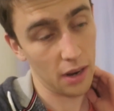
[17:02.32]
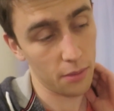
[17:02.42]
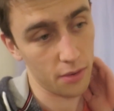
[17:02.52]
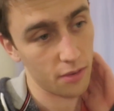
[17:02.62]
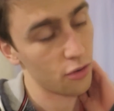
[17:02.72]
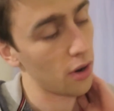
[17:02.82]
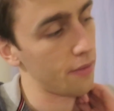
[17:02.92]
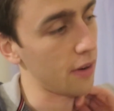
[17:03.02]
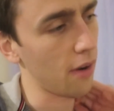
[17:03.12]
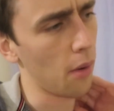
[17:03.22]
I was trying
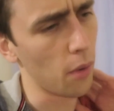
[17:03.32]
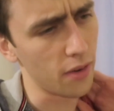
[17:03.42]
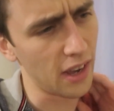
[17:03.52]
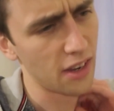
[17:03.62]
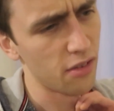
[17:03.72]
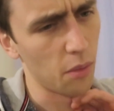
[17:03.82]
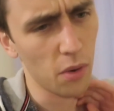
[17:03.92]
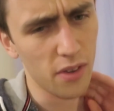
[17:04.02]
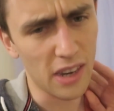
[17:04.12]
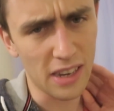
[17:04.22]
to figure out what data it
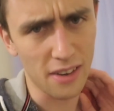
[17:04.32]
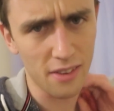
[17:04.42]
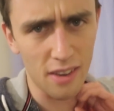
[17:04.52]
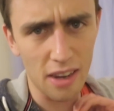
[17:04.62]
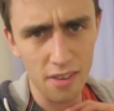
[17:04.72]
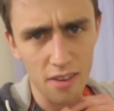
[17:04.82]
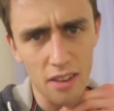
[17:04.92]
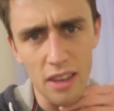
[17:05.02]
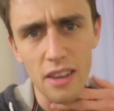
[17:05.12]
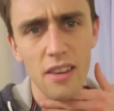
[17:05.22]
was I needed to send
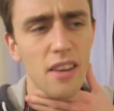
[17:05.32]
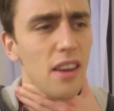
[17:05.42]
to the